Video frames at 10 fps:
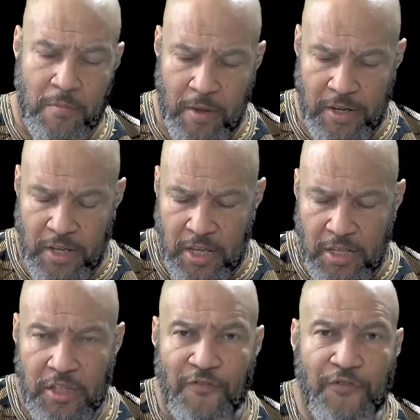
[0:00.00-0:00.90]
But
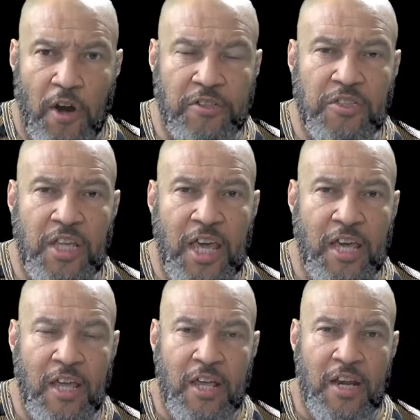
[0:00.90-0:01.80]
the first
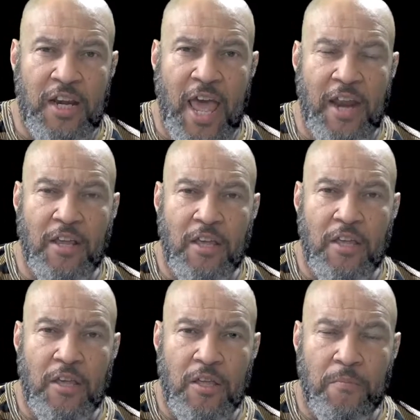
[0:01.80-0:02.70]
thing that
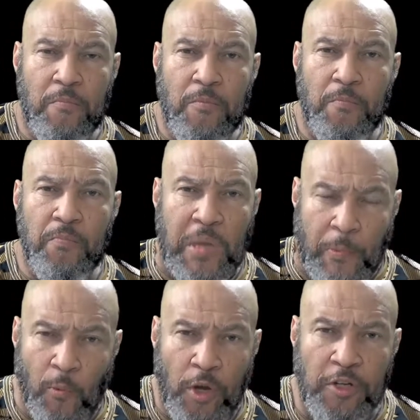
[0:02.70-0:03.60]

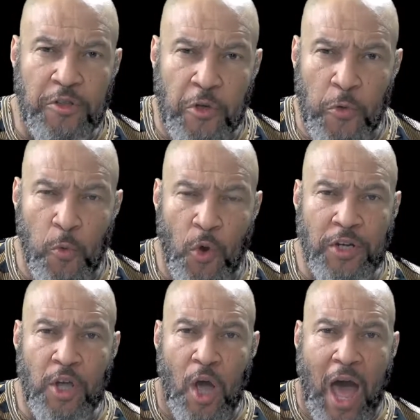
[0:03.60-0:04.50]
people want to do
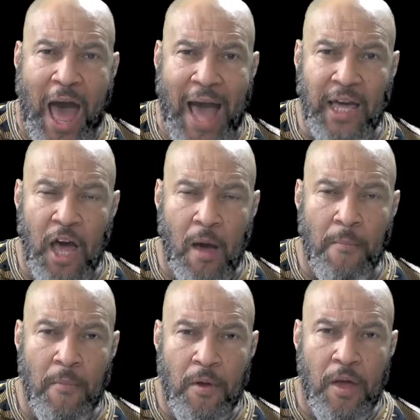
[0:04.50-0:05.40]
when I
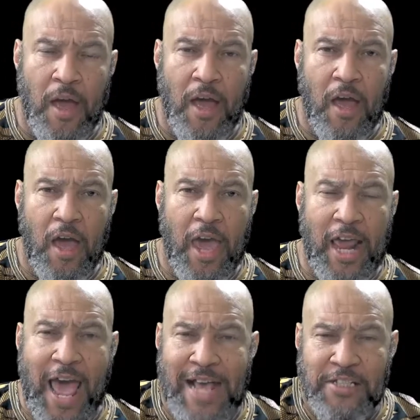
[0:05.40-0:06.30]
come
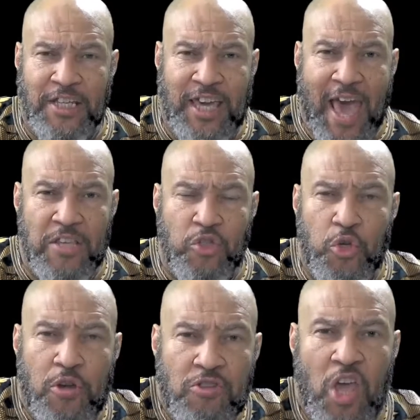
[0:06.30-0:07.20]
and as a guest
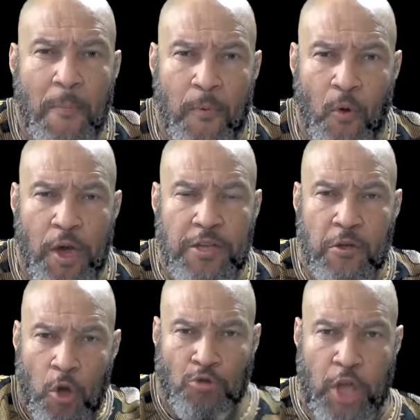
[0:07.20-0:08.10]
to your temple is
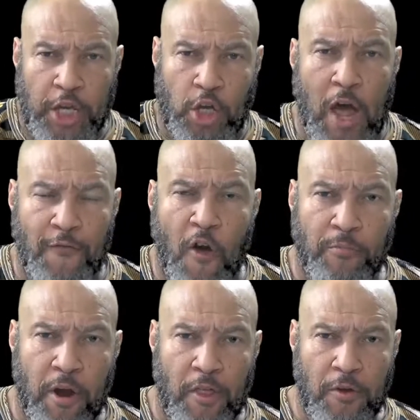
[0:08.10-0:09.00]
take your cover
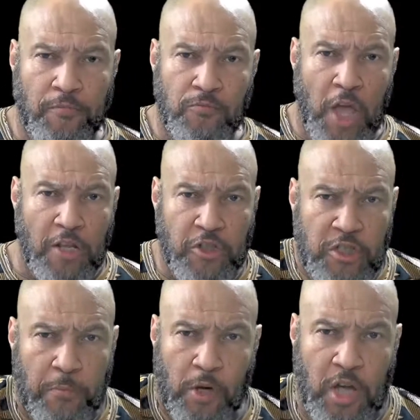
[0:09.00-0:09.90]
off, brother. Tell the
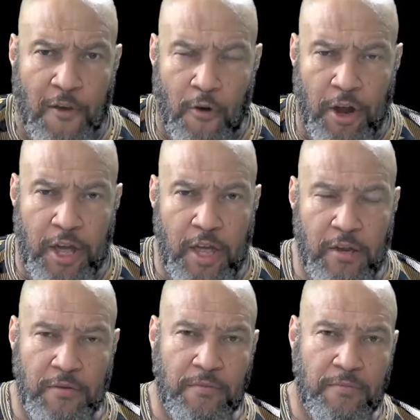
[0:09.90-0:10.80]
sister to put a cover on her head.